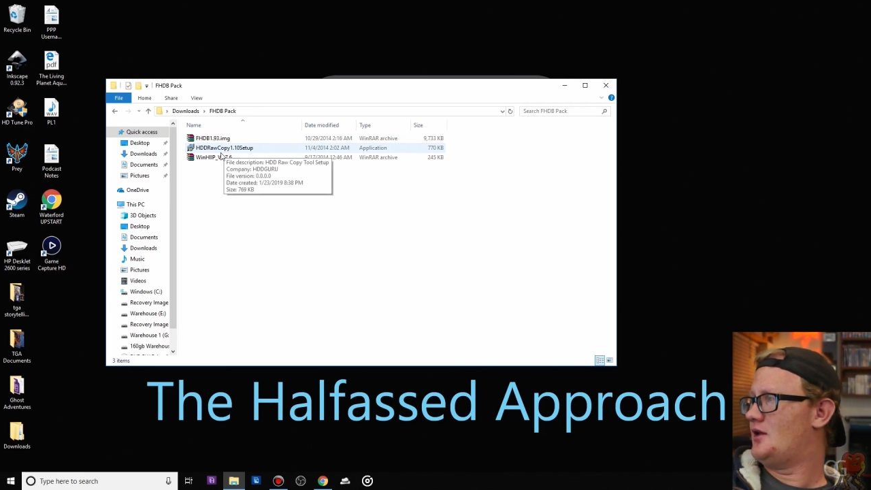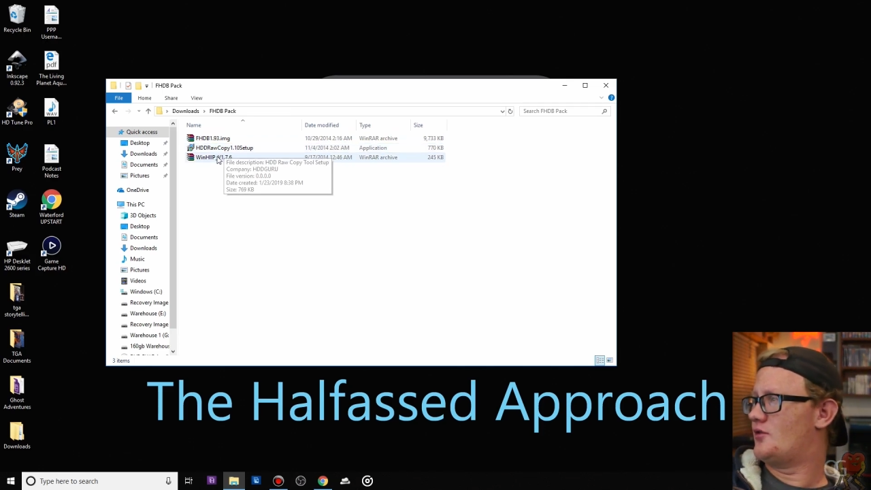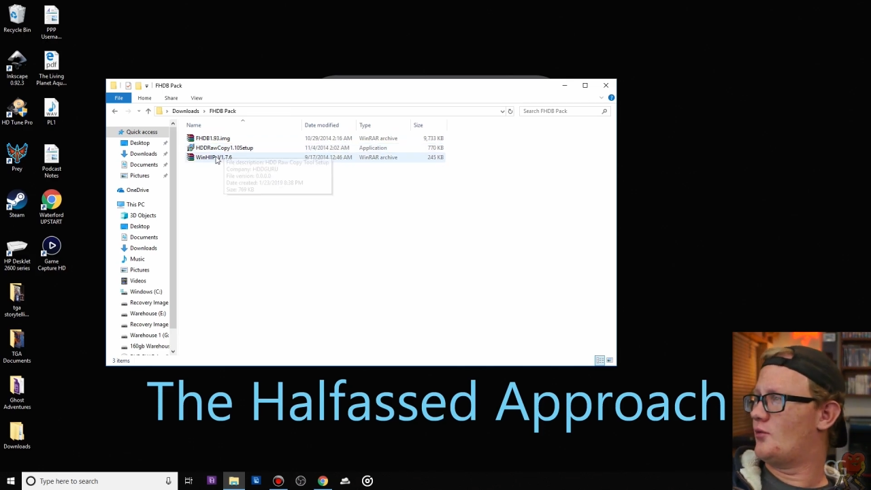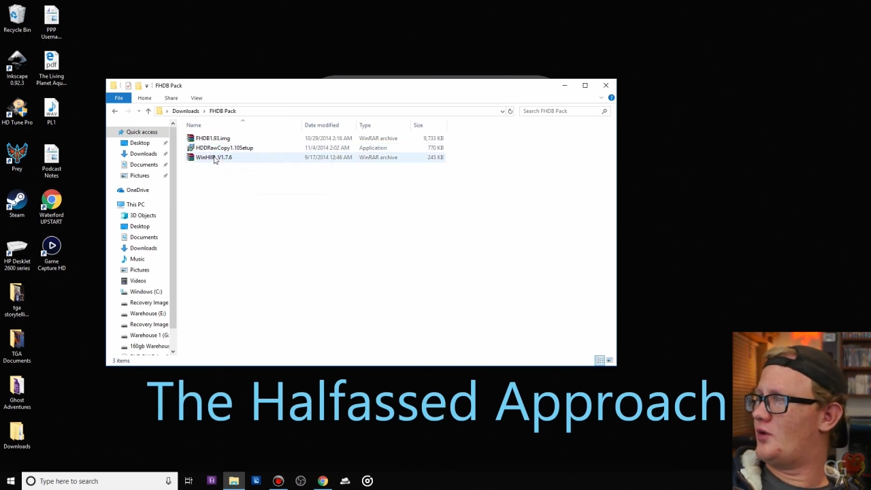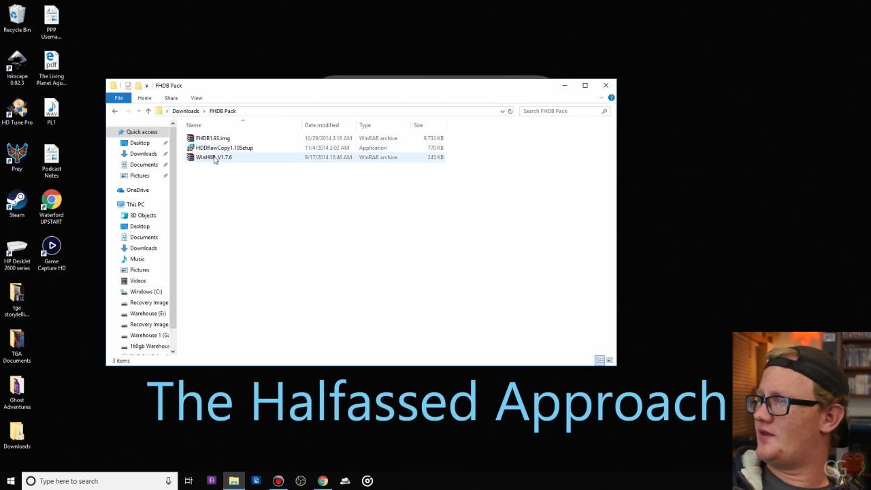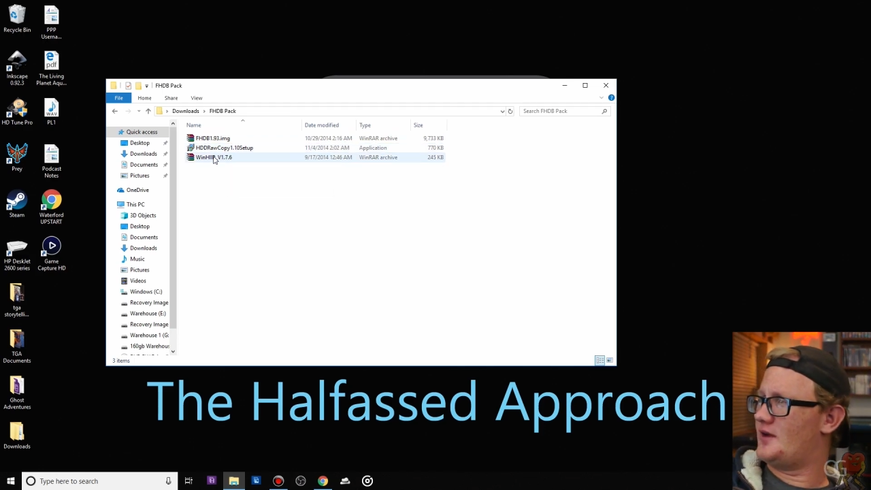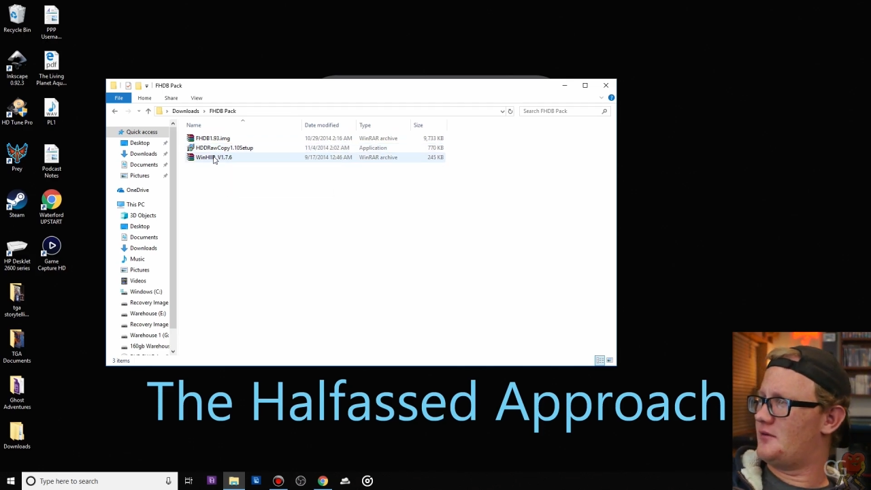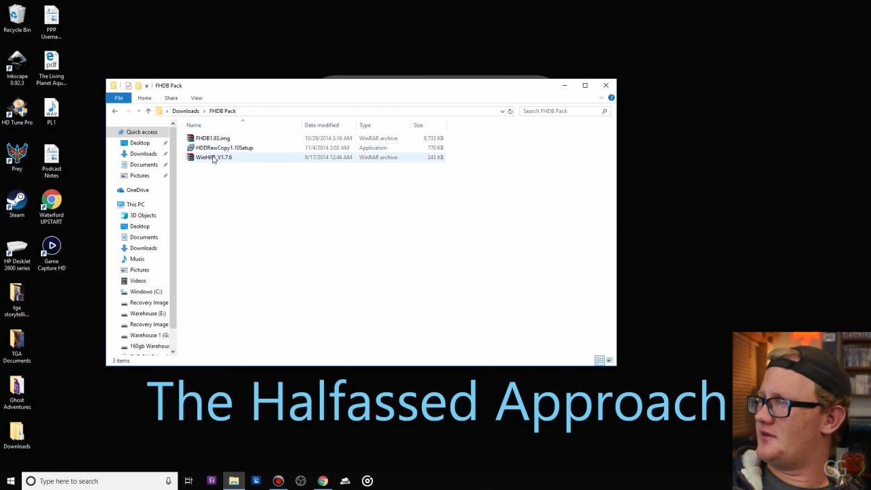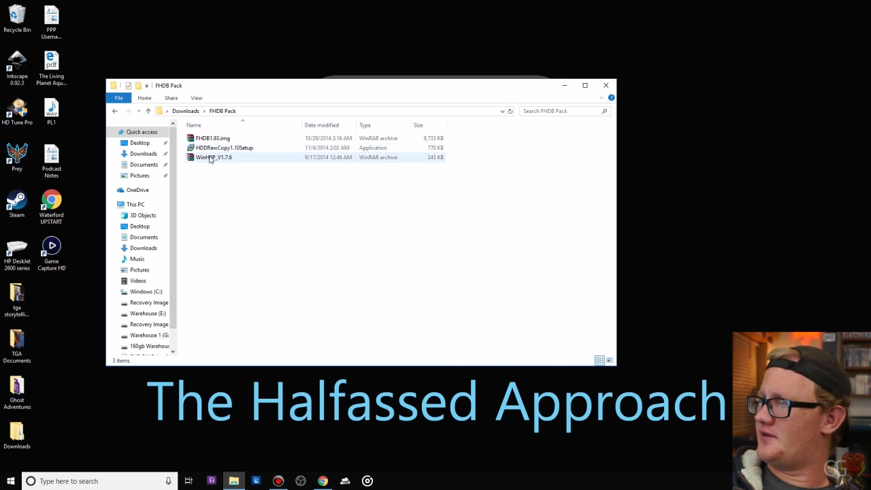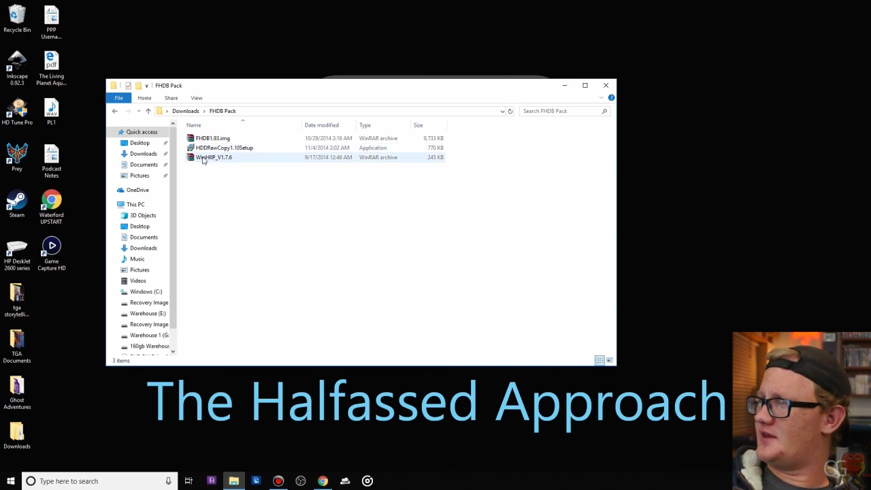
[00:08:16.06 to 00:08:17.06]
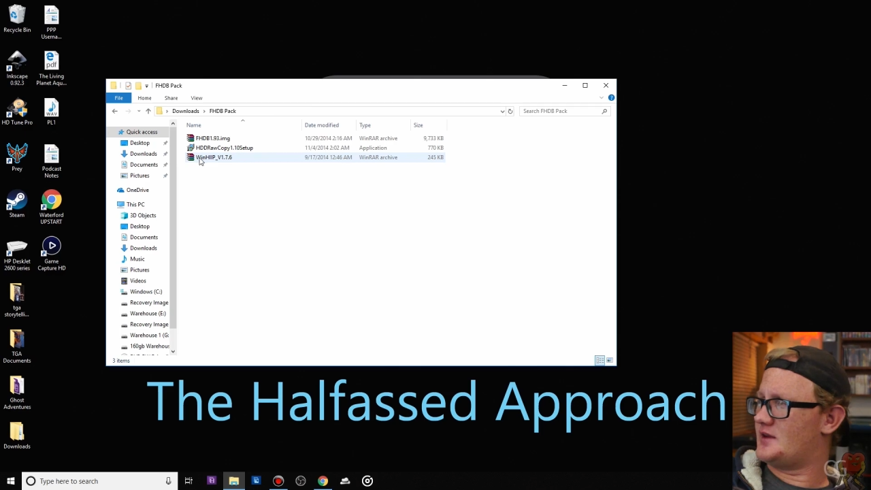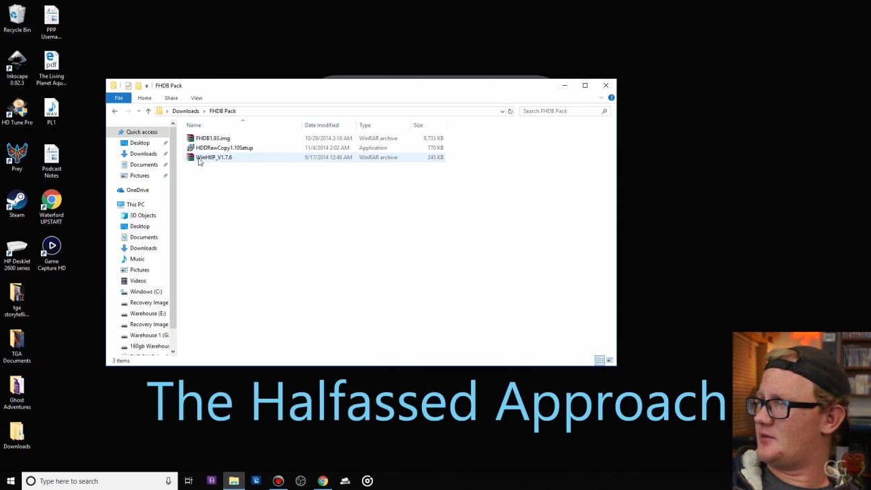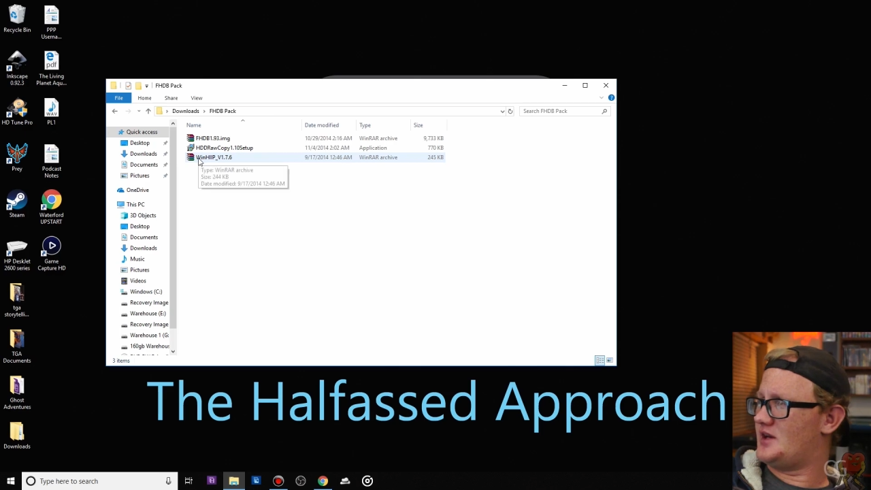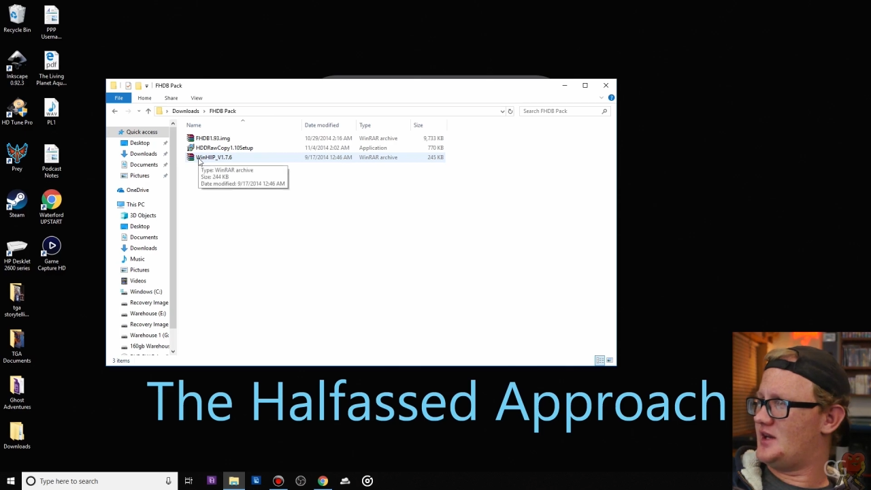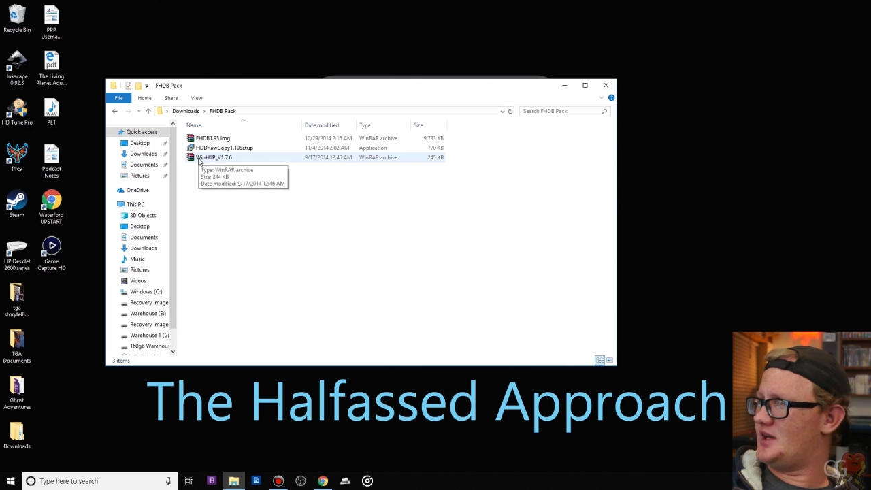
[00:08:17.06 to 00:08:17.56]
The thing that
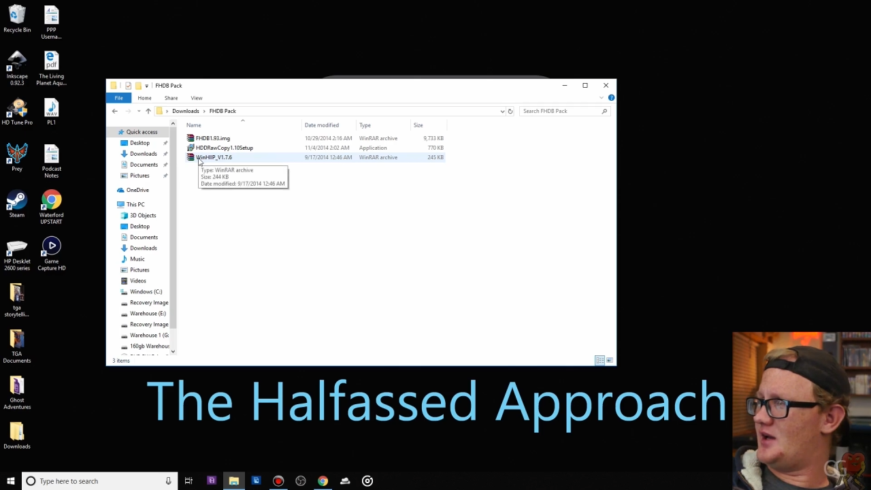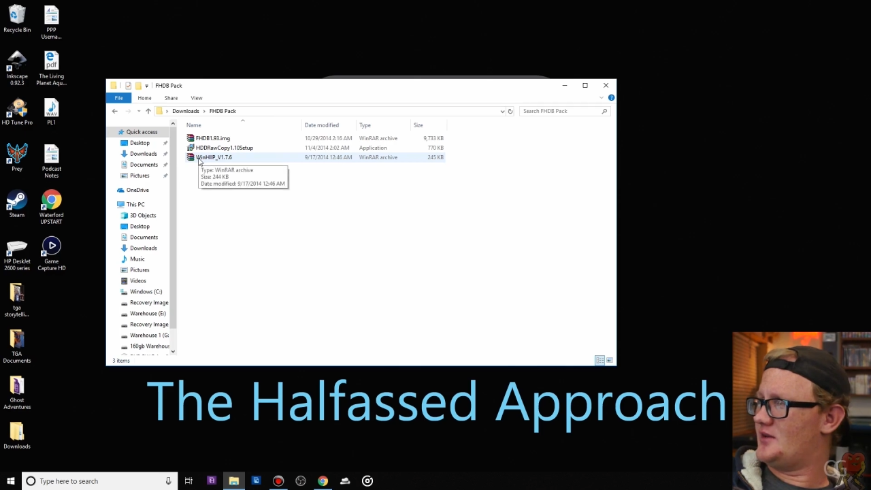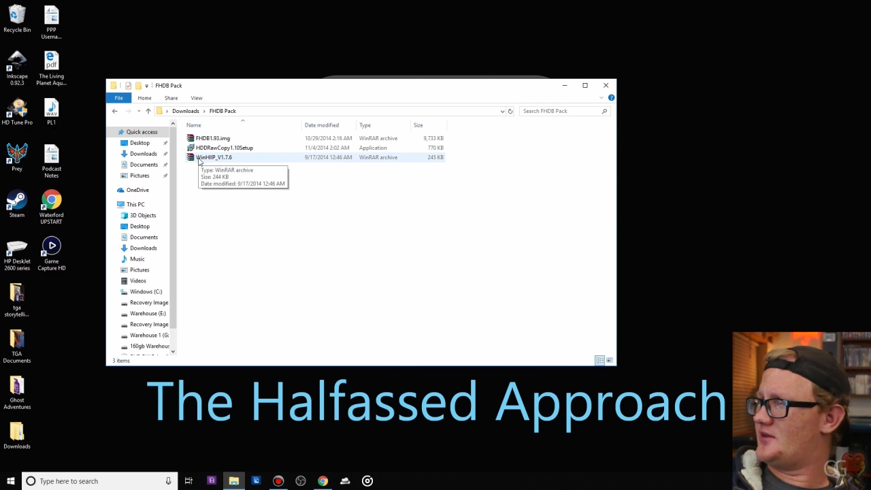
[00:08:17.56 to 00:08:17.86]
we need now